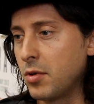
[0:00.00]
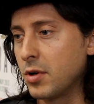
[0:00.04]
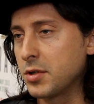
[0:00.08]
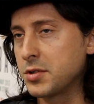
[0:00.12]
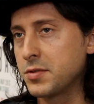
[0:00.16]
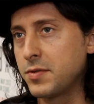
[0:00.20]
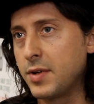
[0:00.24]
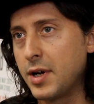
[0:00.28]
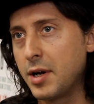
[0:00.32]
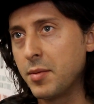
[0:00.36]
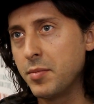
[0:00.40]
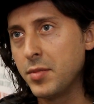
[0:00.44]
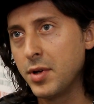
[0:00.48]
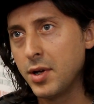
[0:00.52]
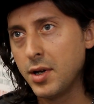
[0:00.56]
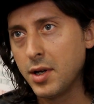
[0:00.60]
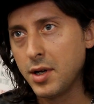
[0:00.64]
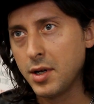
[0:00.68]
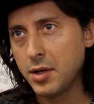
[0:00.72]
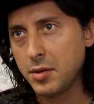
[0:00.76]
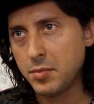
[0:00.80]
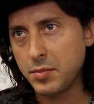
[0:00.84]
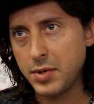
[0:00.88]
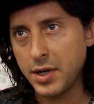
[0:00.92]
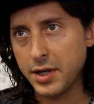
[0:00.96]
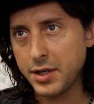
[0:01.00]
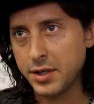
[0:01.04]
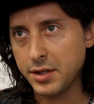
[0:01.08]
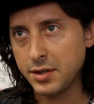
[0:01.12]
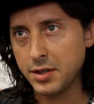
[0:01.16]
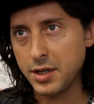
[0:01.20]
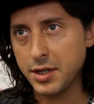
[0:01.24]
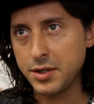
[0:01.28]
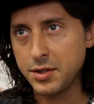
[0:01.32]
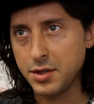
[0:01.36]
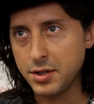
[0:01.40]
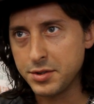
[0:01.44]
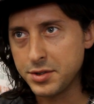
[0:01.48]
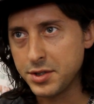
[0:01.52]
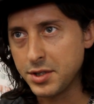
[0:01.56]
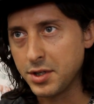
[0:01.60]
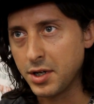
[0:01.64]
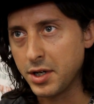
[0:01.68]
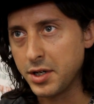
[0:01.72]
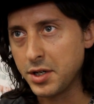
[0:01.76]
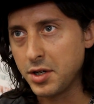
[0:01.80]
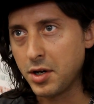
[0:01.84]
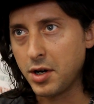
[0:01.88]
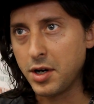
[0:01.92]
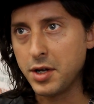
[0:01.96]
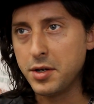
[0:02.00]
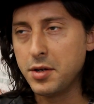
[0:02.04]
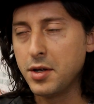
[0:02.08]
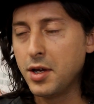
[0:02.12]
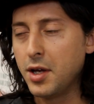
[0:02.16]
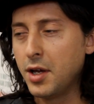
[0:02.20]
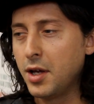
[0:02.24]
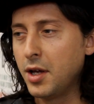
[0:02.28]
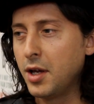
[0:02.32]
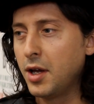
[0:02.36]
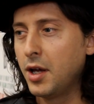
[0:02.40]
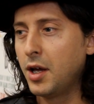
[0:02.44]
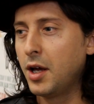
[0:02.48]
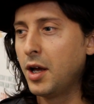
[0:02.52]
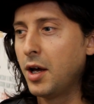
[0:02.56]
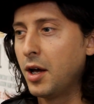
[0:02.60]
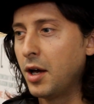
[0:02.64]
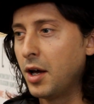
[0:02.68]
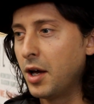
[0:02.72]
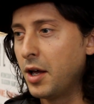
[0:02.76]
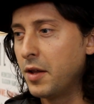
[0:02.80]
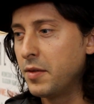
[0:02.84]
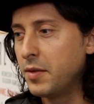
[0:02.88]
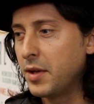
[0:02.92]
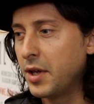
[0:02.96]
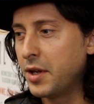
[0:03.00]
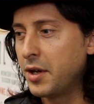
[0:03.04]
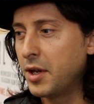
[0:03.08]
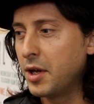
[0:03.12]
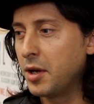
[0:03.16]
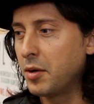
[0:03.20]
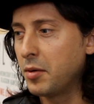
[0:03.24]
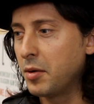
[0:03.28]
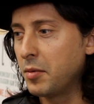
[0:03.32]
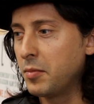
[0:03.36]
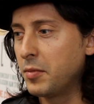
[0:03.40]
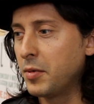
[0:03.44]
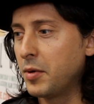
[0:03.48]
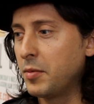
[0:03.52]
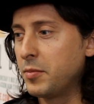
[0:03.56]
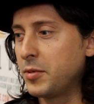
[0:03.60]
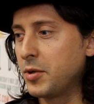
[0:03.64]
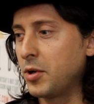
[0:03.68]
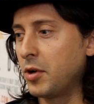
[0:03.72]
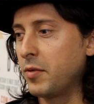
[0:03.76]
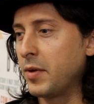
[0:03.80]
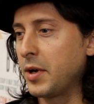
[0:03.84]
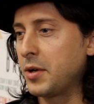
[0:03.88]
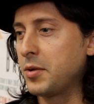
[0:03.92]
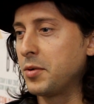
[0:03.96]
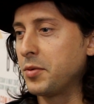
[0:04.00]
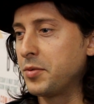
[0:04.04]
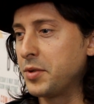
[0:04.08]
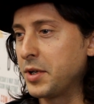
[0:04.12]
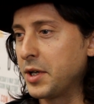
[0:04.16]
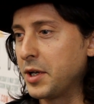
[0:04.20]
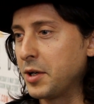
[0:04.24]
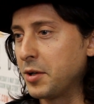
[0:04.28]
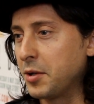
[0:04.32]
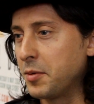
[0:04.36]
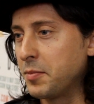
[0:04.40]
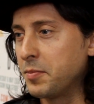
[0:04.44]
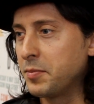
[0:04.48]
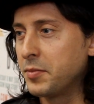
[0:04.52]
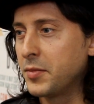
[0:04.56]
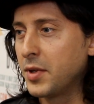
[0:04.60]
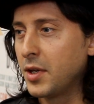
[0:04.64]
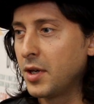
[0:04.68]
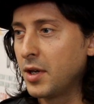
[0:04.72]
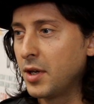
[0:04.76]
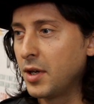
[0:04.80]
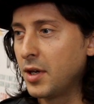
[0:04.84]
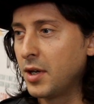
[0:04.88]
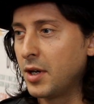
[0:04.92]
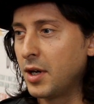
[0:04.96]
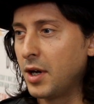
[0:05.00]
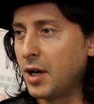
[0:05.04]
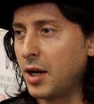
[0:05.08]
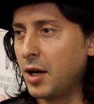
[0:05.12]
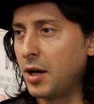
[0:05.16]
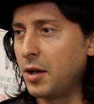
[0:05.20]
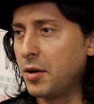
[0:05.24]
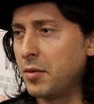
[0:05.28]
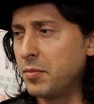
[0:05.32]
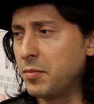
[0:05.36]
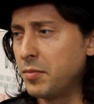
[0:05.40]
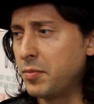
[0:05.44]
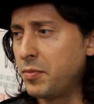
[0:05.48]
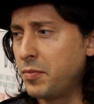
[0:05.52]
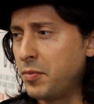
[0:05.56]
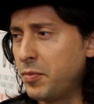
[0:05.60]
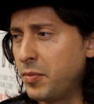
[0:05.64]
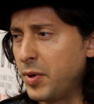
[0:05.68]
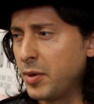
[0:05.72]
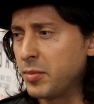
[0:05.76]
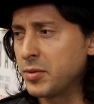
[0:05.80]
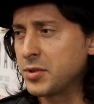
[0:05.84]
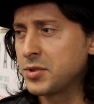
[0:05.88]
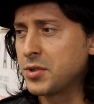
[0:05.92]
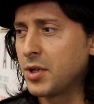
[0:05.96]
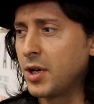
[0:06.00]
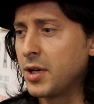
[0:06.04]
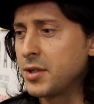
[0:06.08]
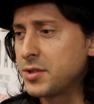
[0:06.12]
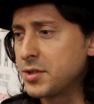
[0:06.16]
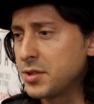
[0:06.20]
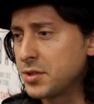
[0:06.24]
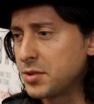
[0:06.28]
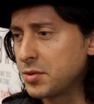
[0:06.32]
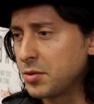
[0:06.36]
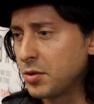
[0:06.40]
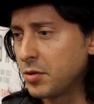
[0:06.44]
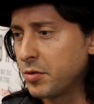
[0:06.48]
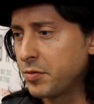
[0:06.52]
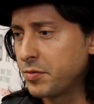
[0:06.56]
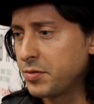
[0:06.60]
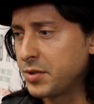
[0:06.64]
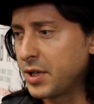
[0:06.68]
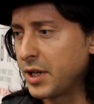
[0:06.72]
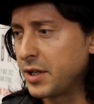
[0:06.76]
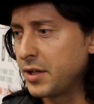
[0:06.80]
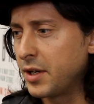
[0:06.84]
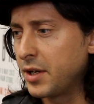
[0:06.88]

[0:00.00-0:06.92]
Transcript: Oxfam back in like 1999, and then we got a record deal, and people started to sort of take